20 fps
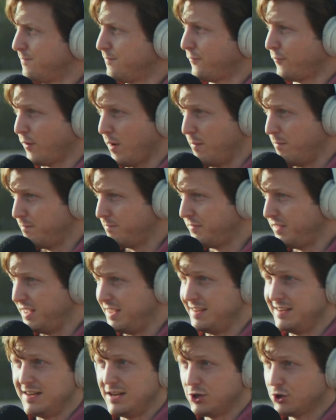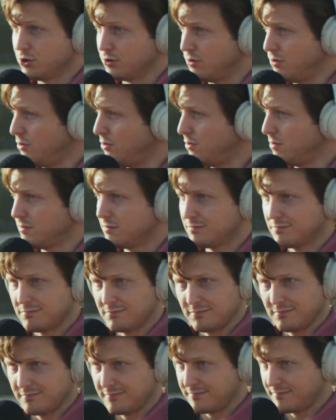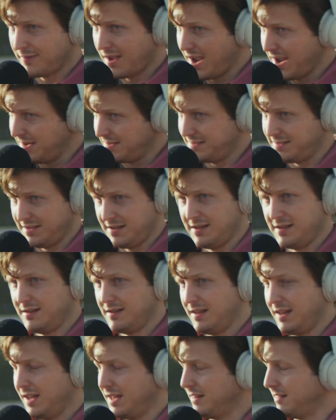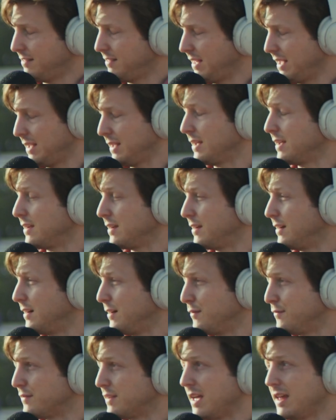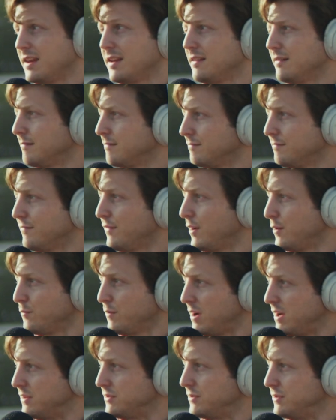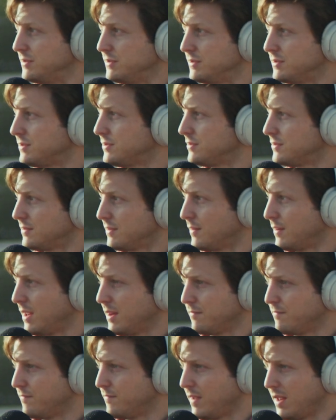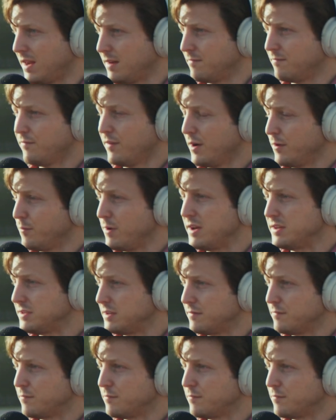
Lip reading: from the initial idea and thinking of getting fundraisers and fundraising